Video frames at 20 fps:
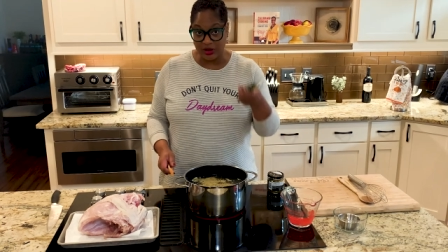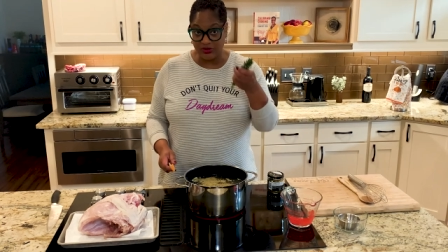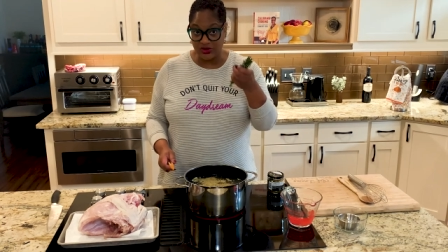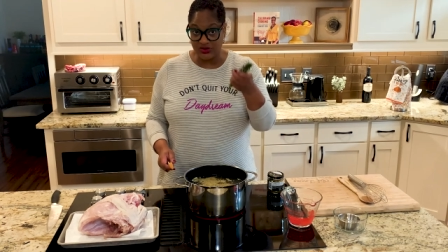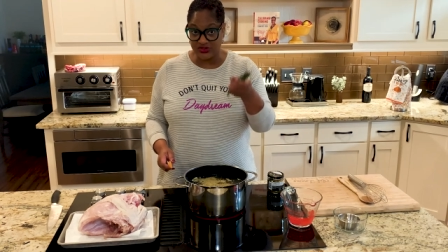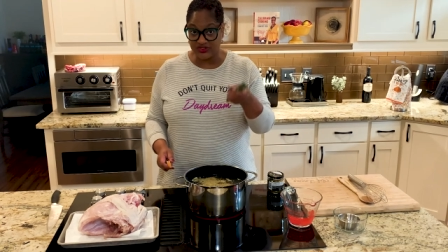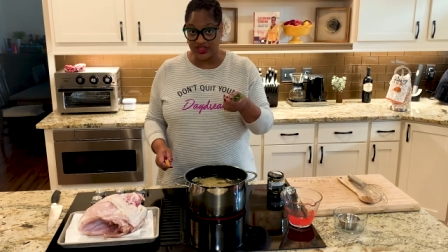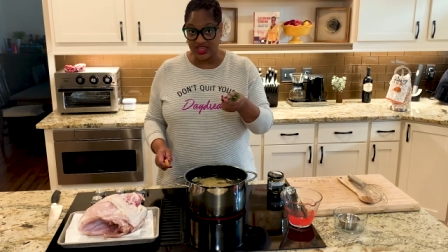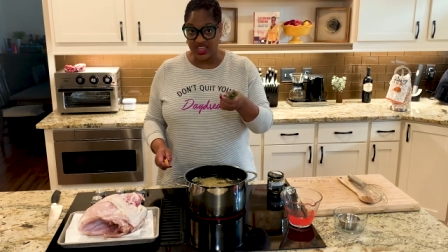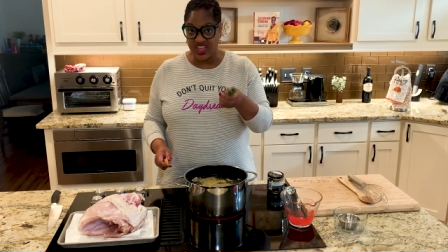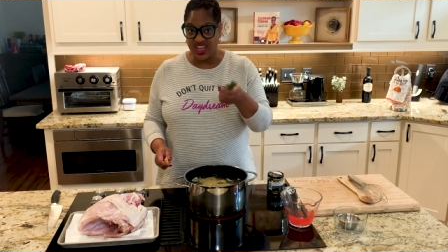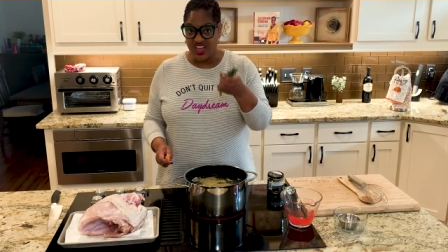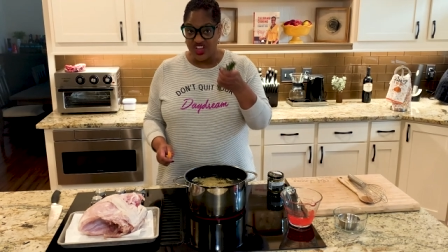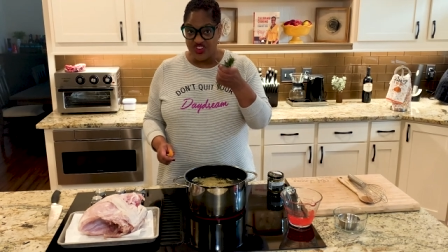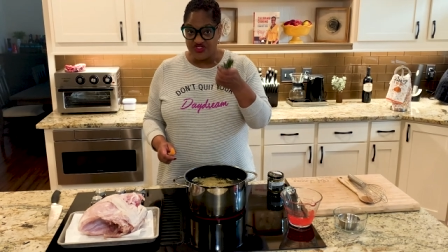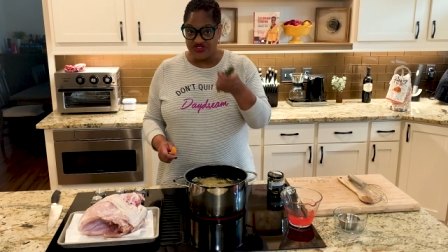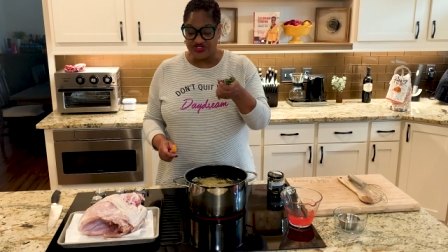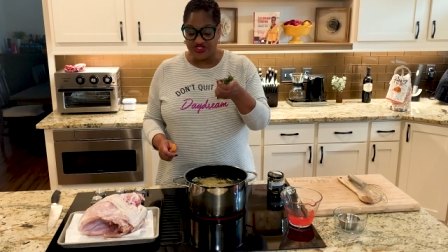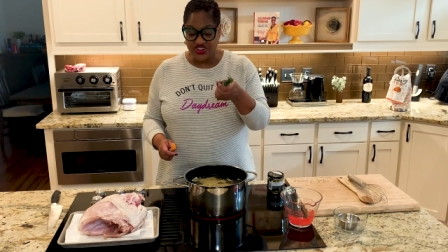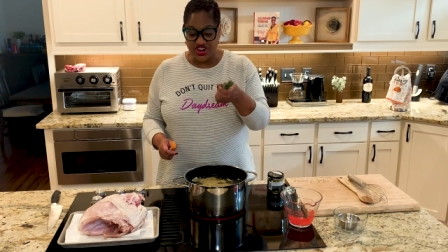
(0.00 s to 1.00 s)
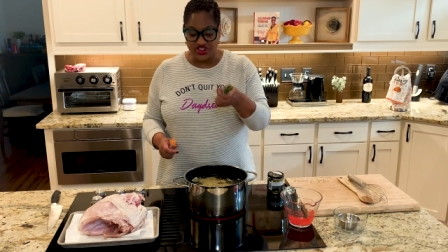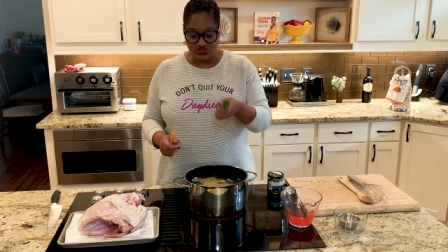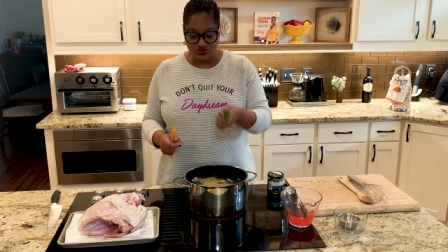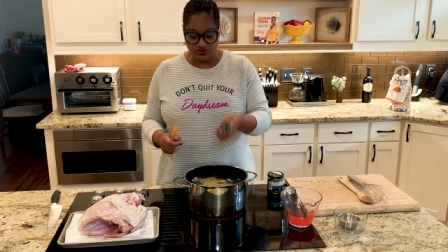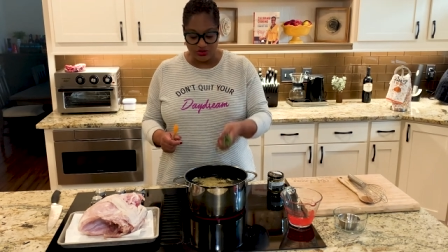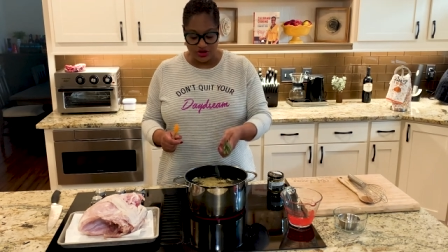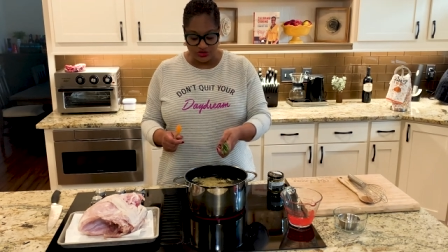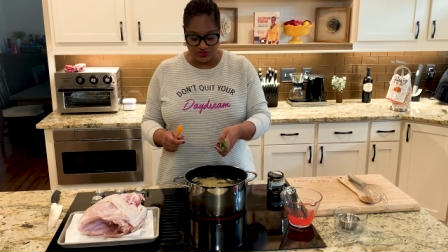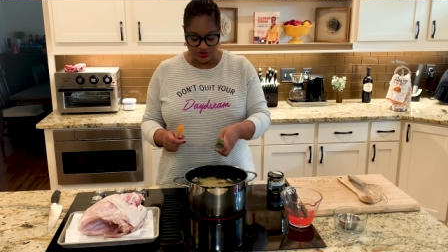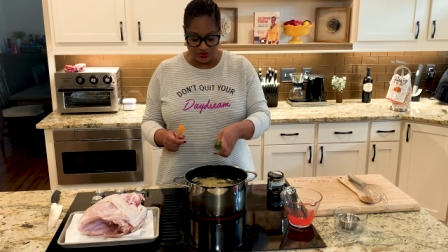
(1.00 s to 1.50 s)
I'm using fresh
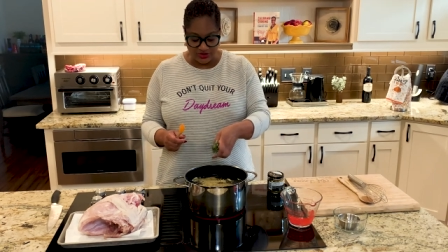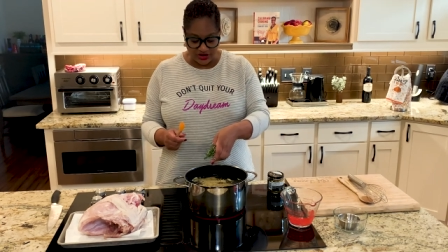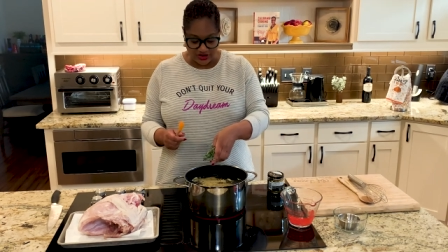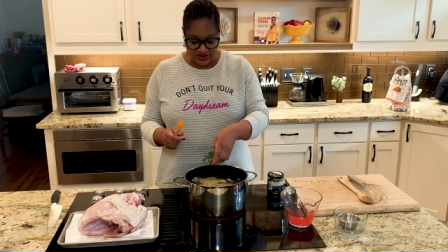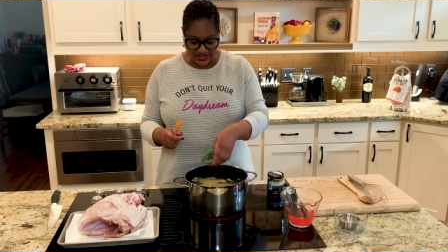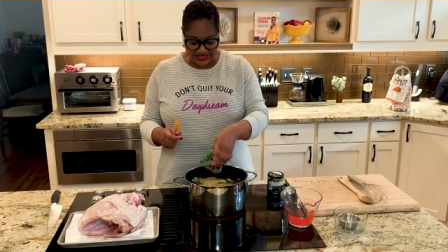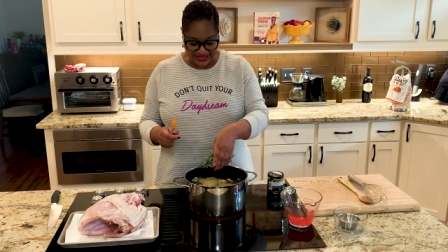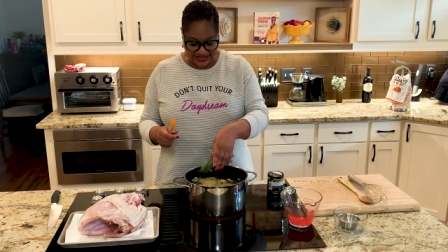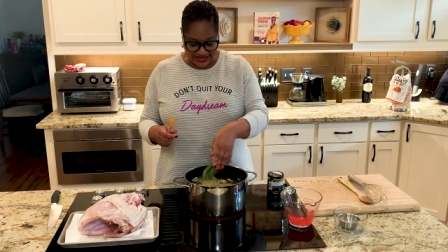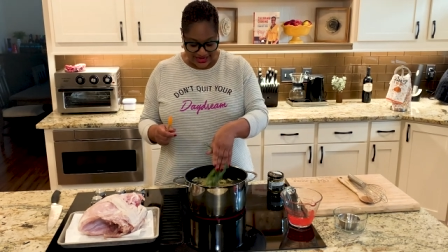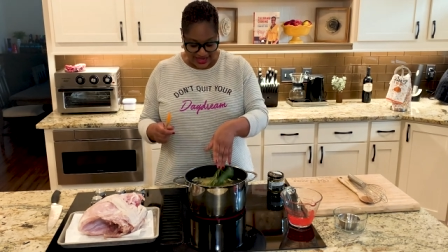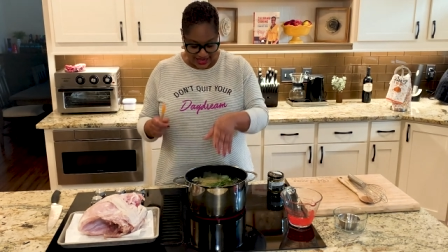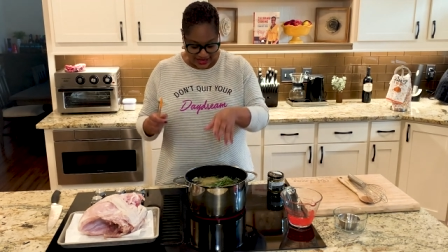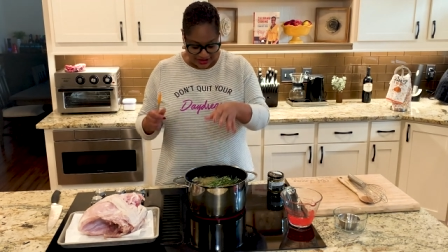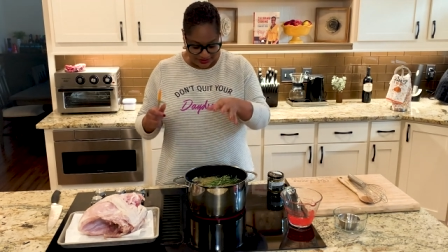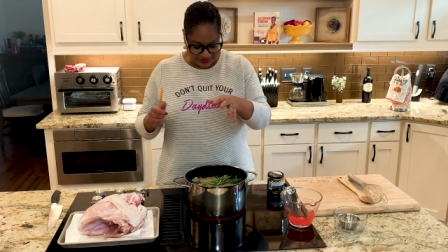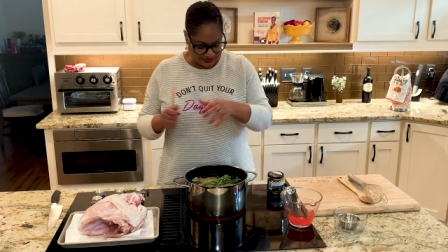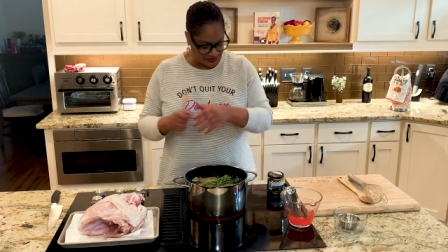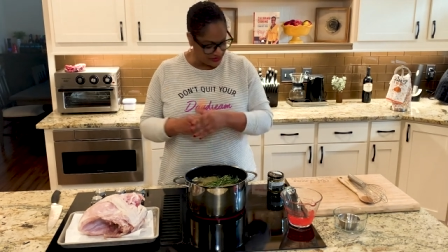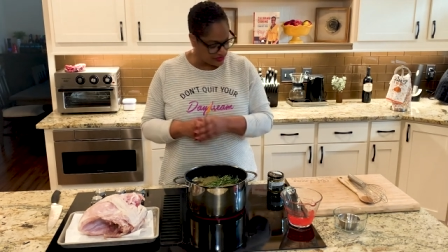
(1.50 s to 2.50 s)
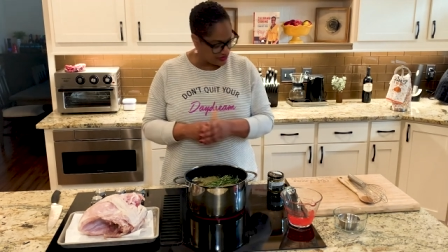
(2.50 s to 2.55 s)
rosemary today.